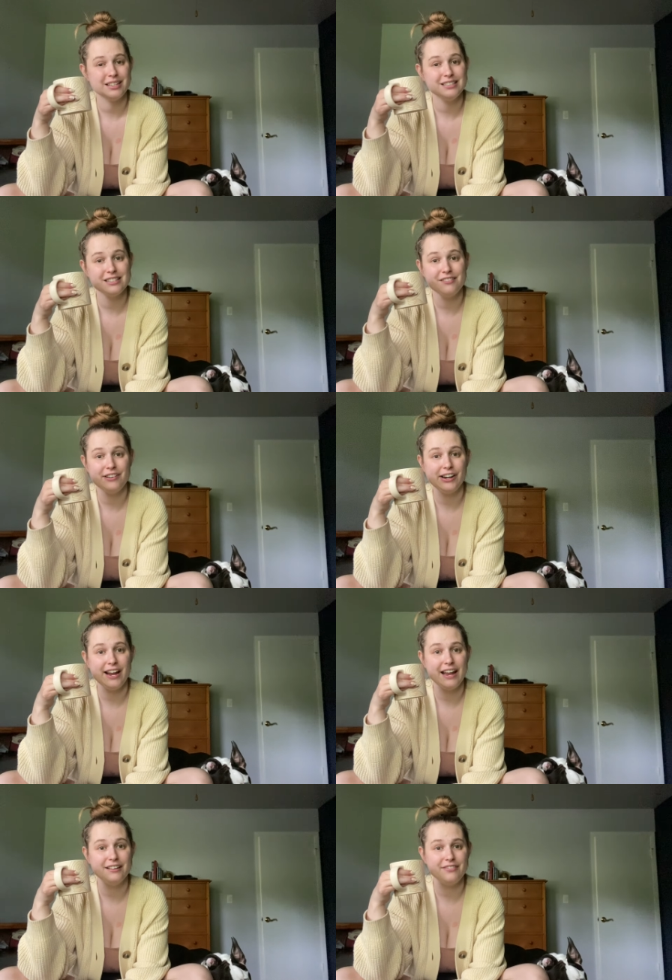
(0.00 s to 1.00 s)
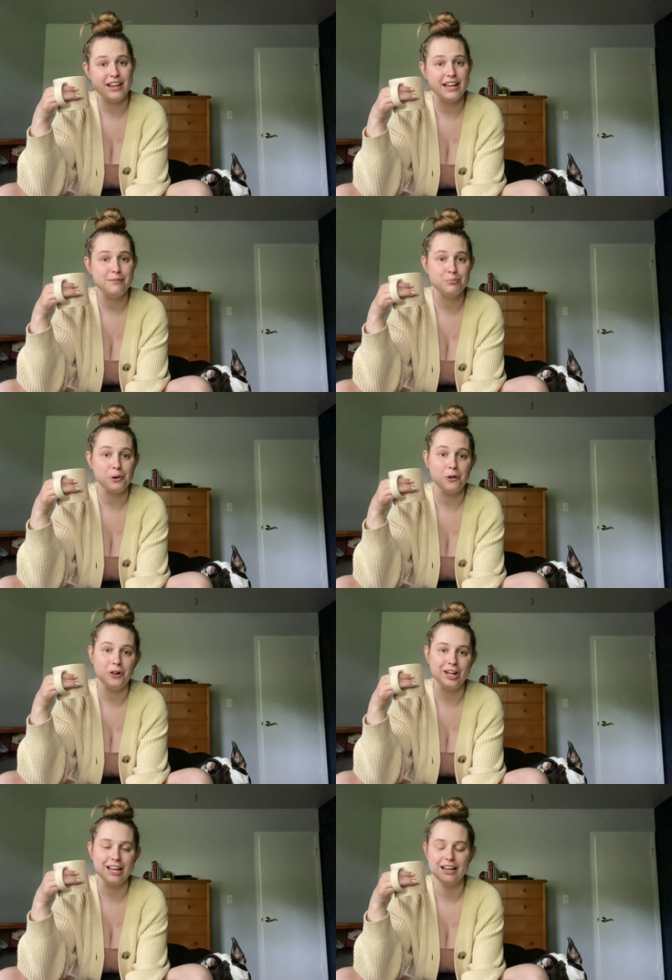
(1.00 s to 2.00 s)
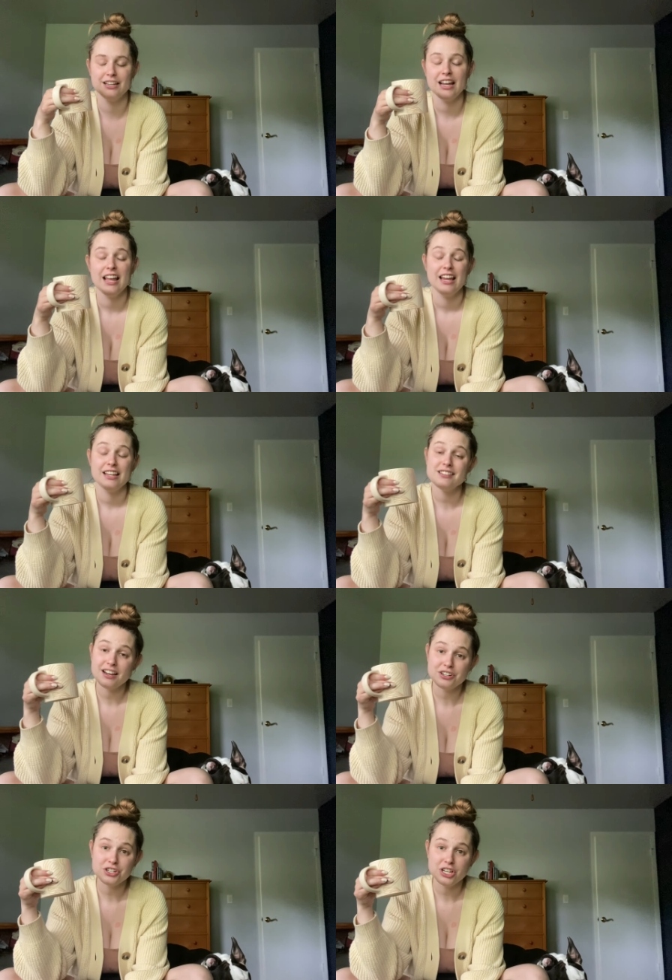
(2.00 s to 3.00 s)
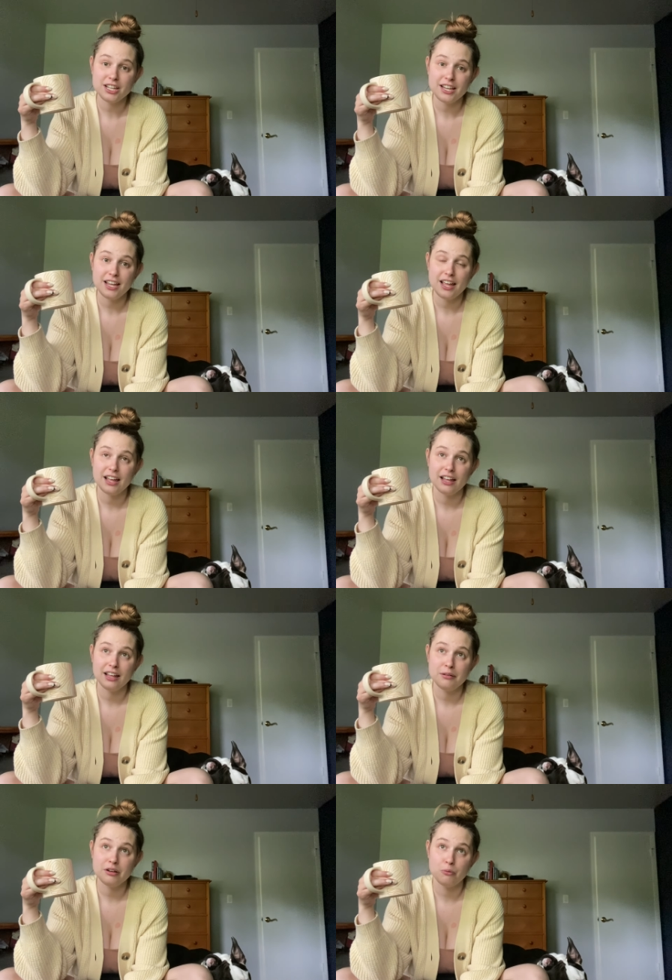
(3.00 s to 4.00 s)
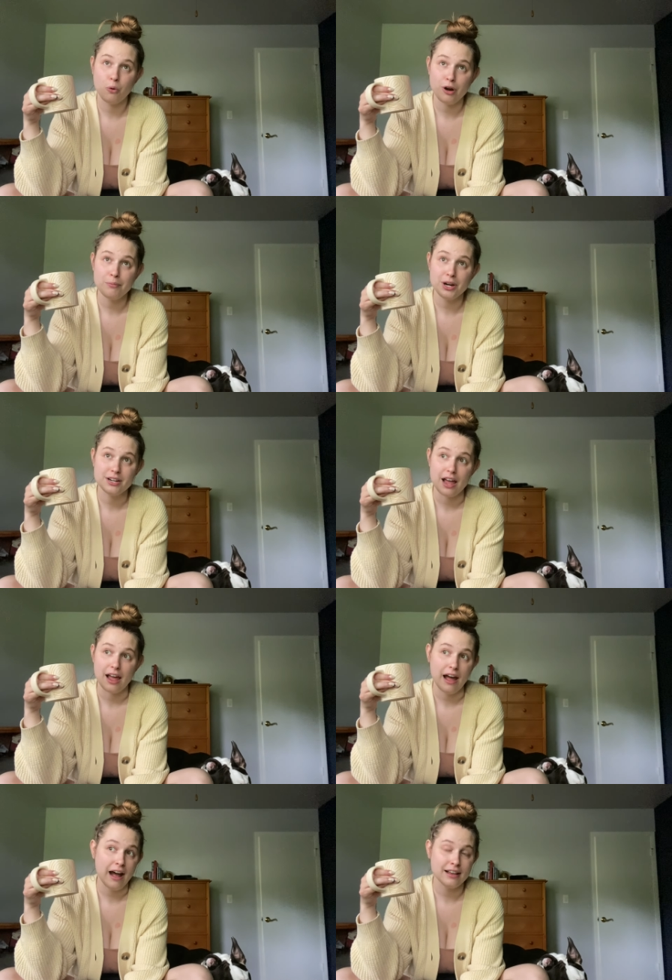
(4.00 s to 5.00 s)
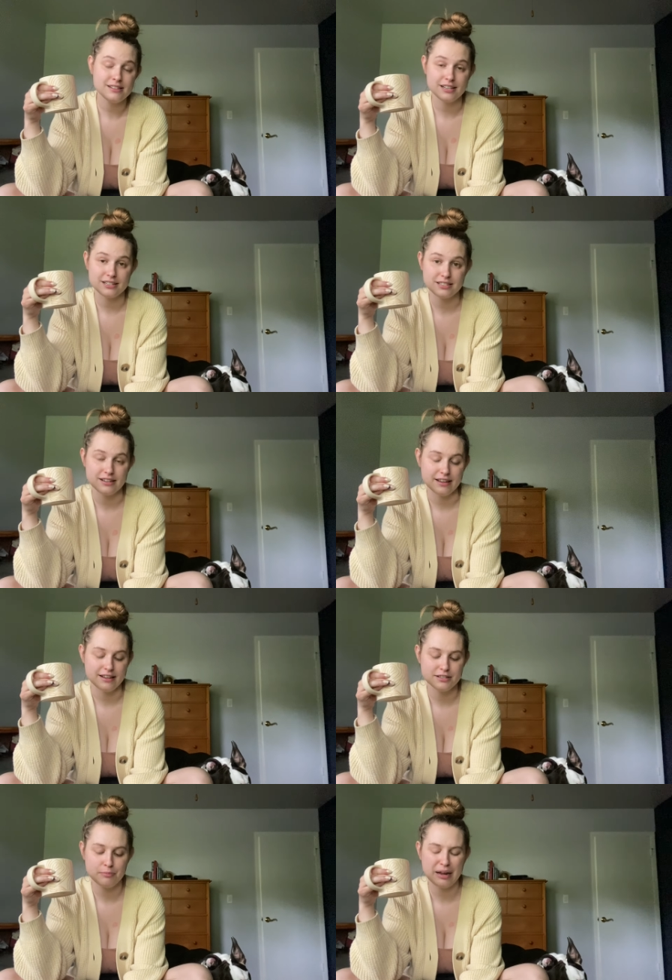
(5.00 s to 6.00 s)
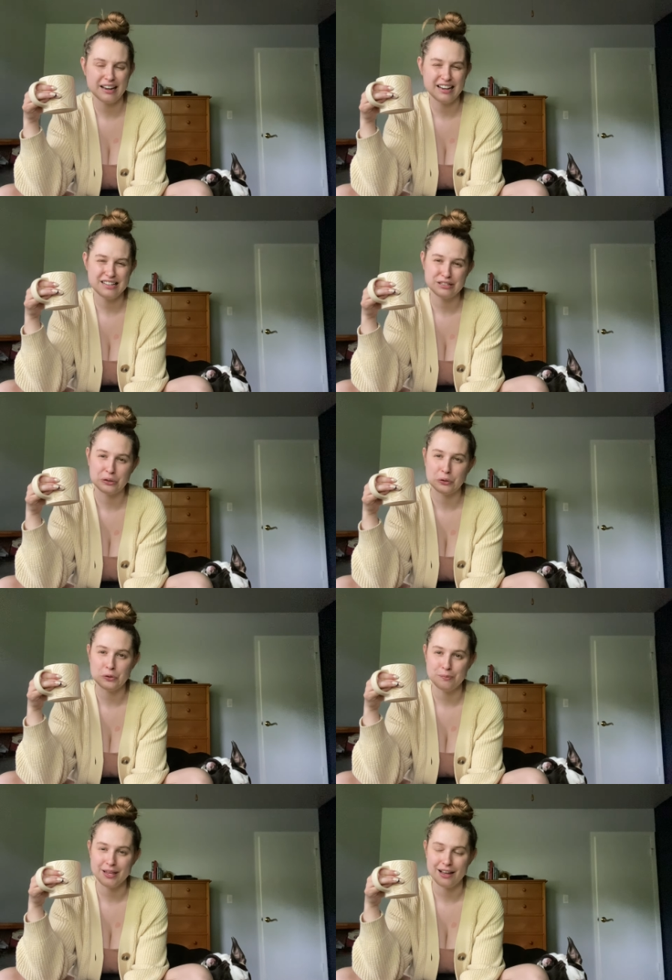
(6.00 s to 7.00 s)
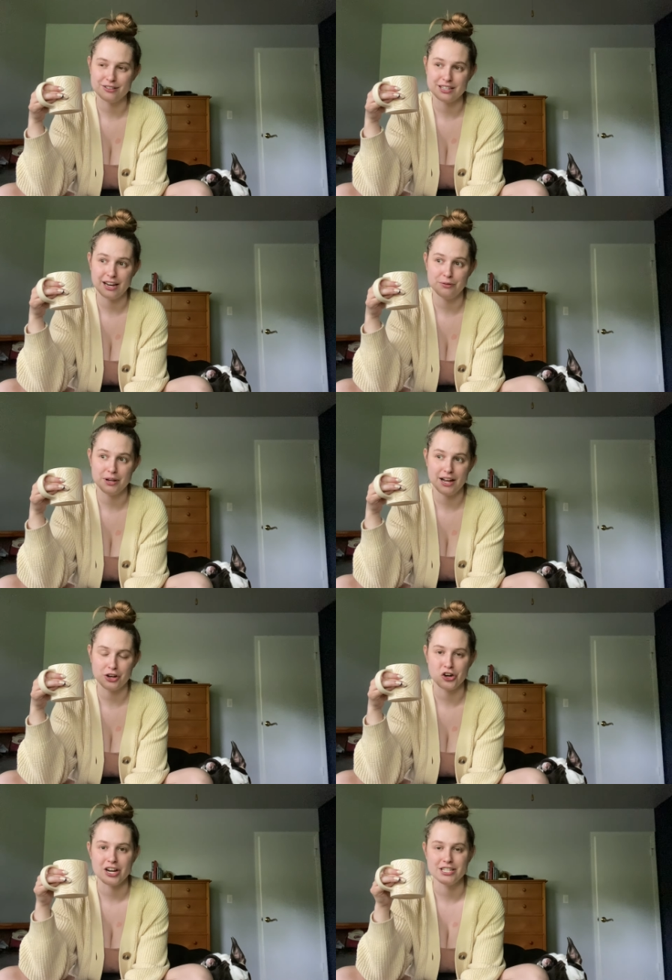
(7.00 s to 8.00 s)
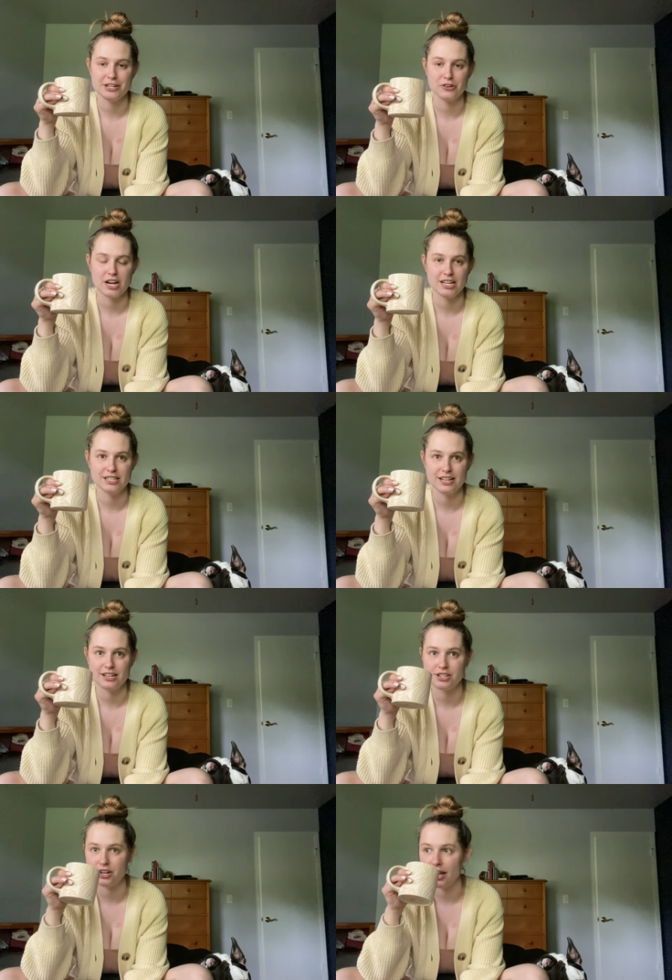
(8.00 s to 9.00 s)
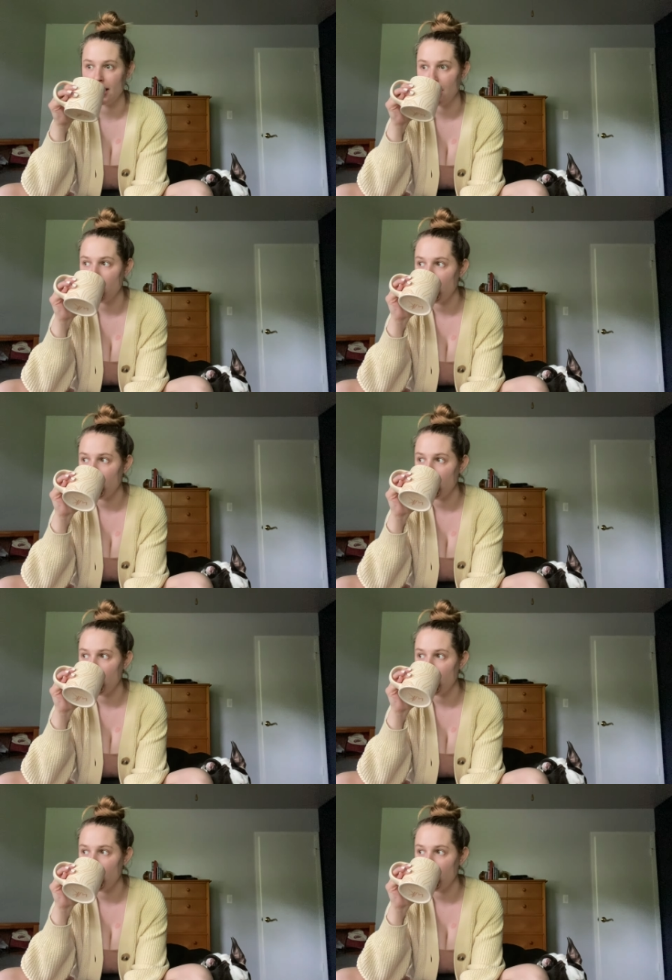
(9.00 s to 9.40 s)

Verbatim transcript: it's the very end of April, and it's actually a warmer day, high sixties, but it is gloomy outside. We got crazy rains yesterday.